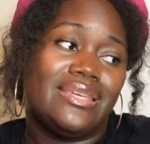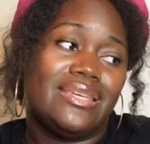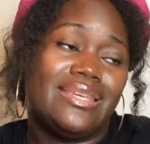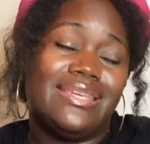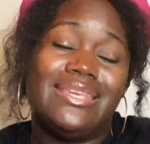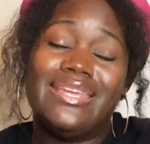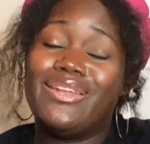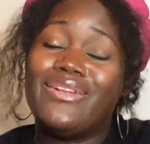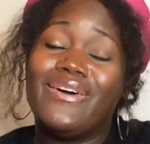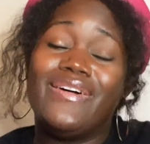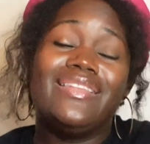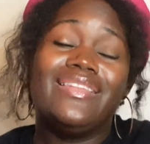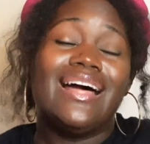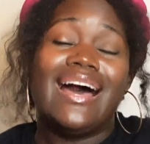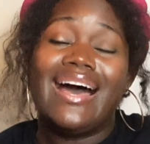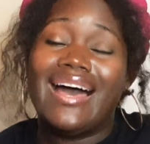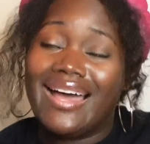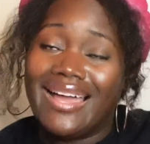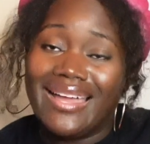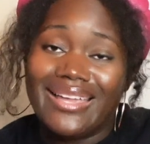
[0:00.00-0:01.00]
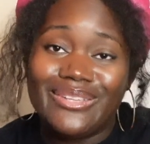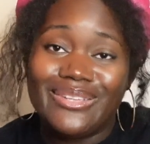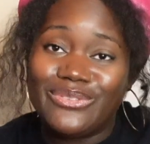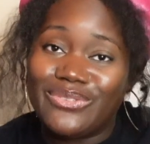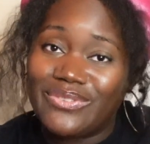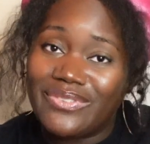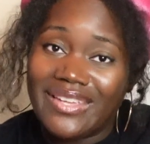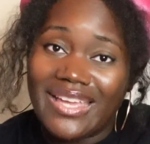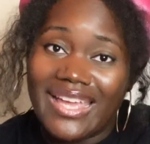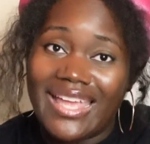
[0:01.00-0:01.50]
get online
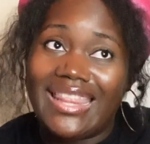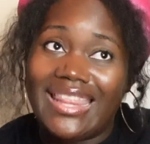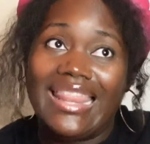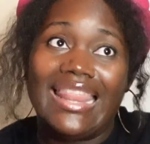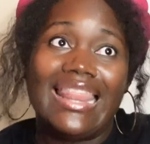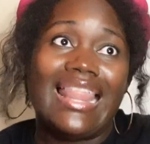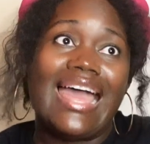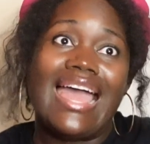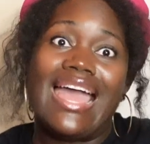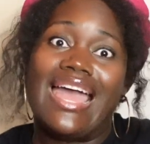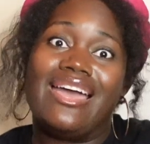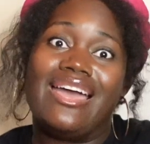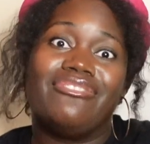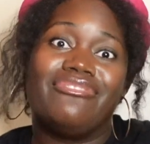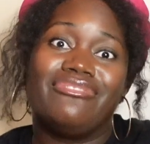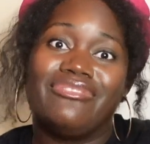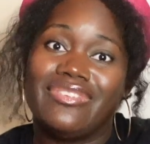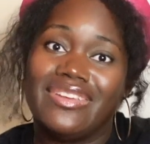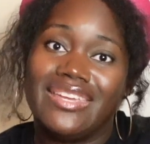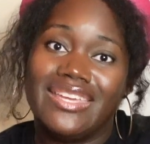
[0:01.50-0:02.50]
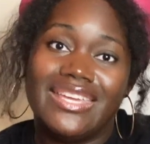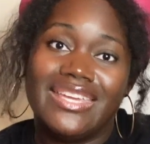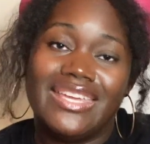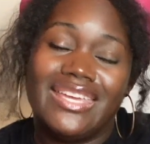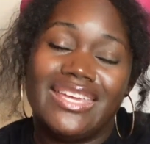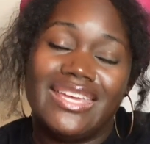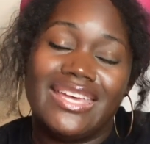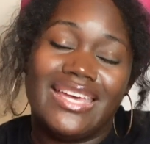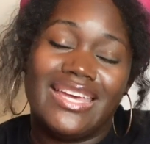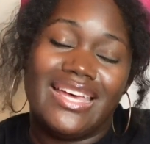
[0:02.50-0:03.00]
and laugh
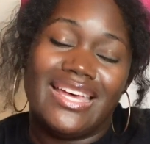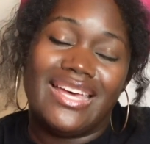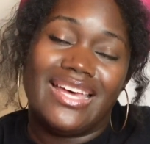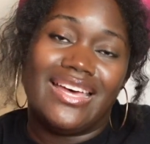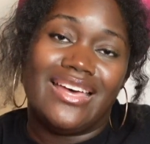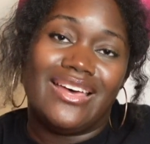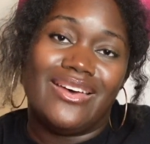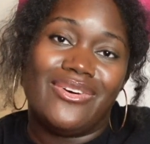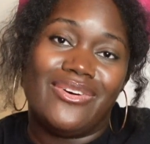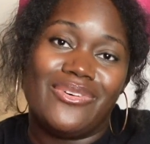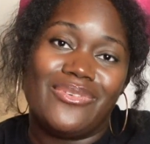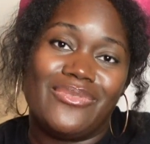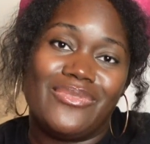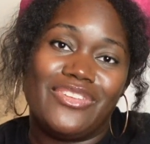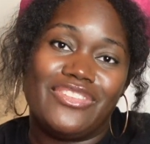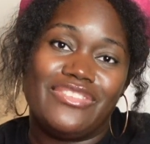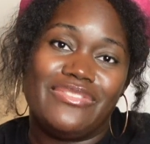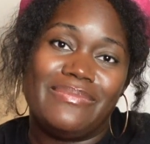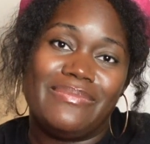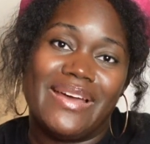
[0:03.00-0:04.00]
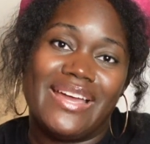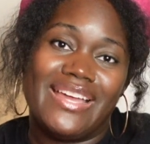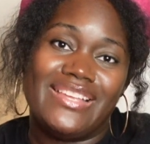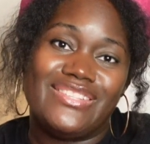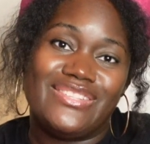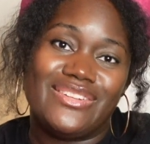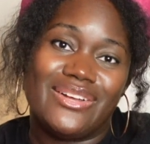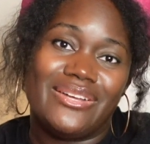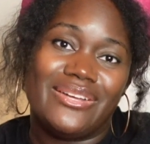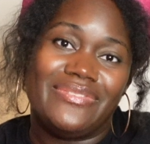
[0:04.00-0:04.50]
with my
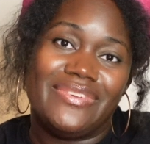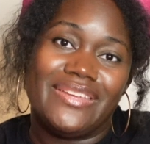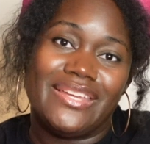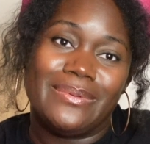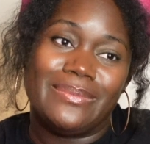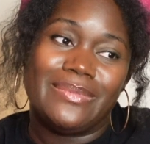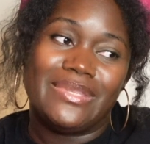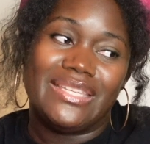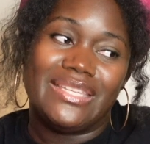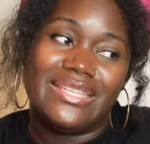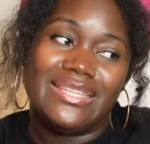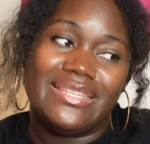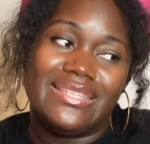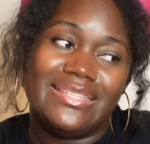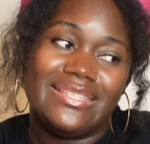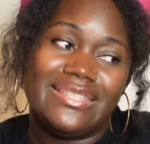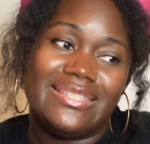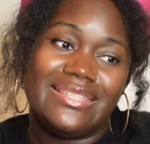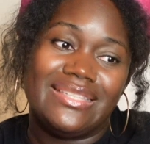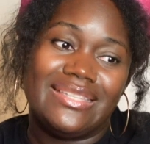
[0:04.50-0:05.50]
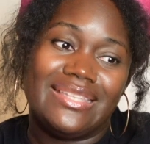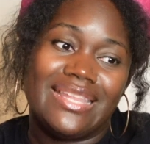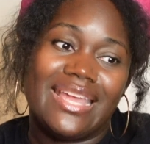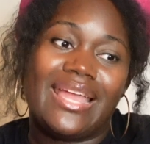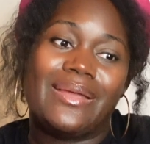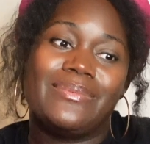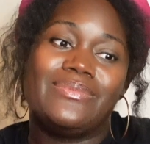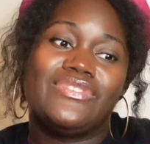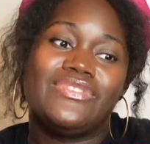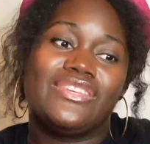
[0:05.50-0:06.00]
Star family.
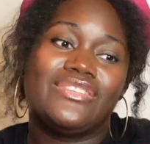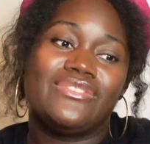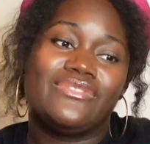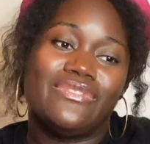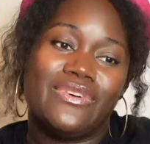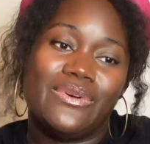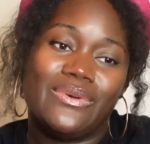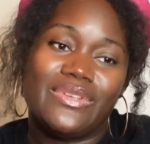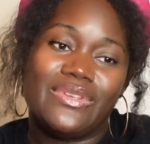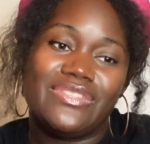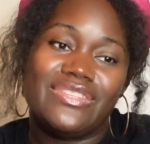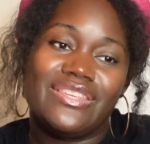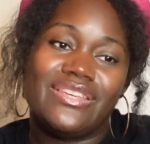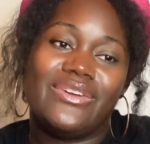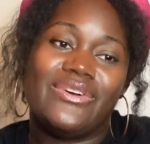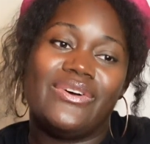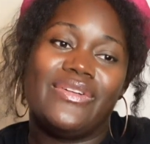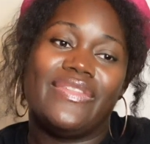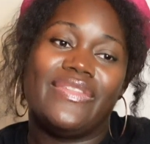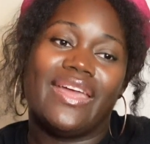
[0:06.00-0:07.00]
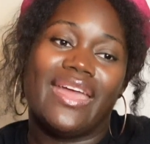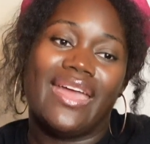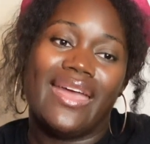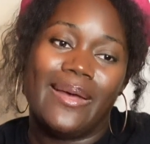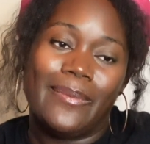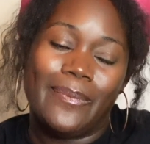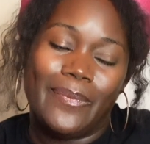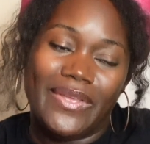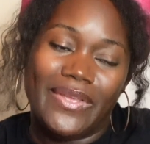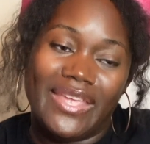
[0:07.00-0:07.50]
Like, I'm just focusing on the
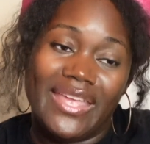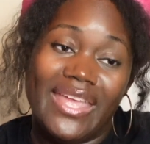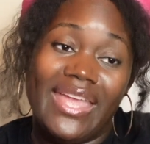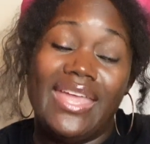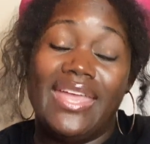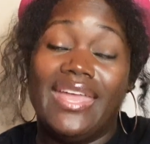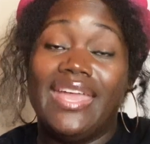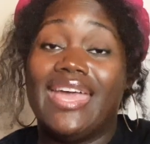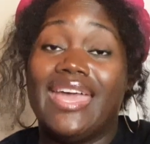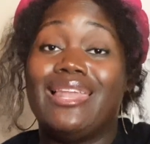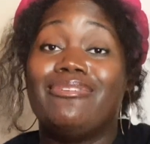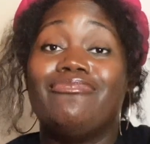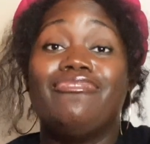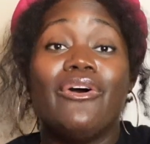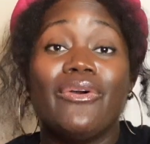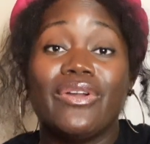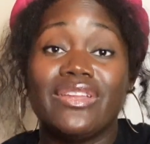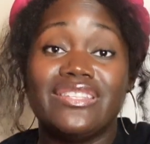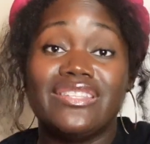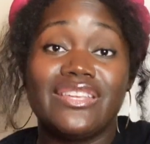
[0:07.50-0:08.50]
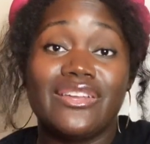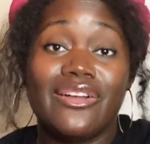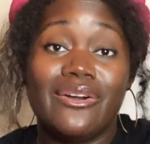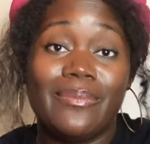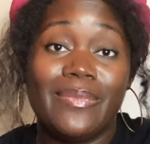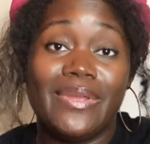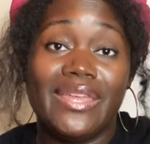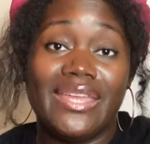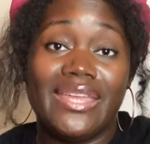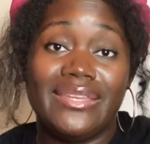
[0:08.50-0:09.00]
happy, and I'm focusing
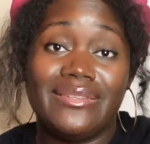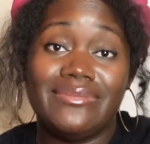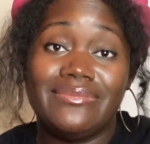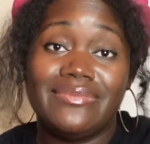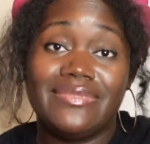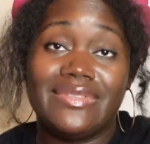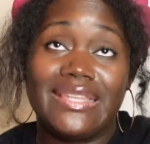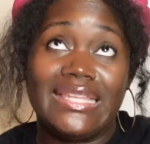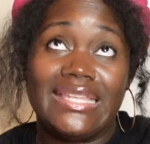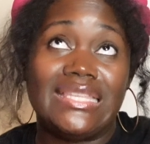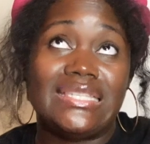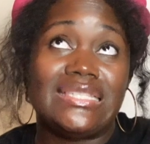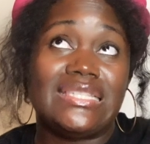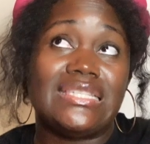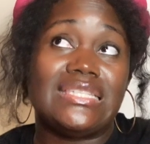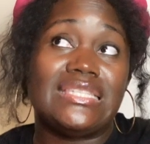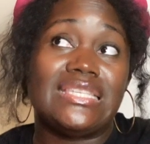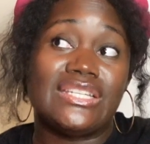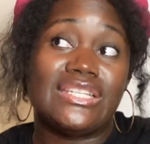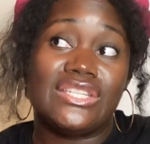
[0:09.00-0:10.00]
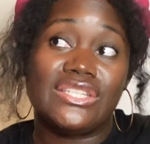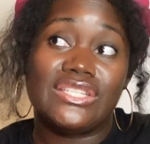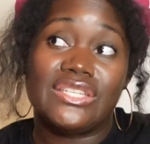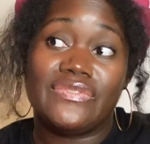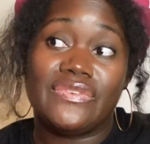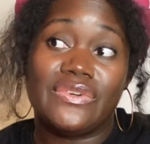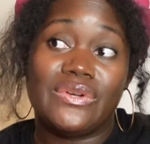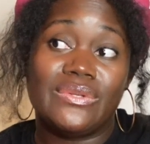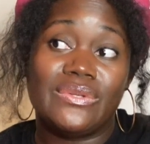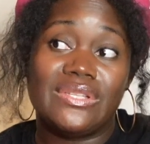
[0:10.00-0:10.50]
on me. Like, this is such a
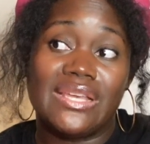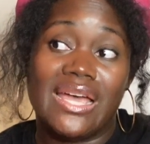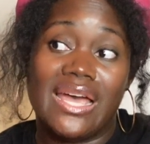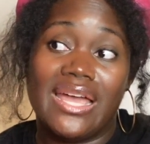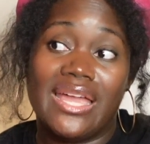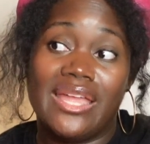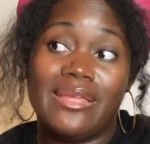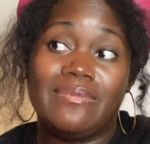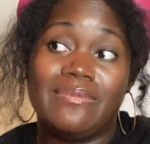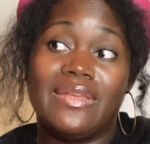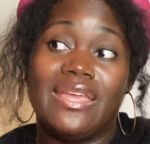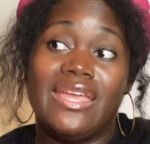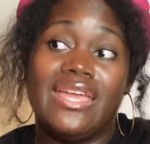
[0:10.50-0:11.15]
difficult time,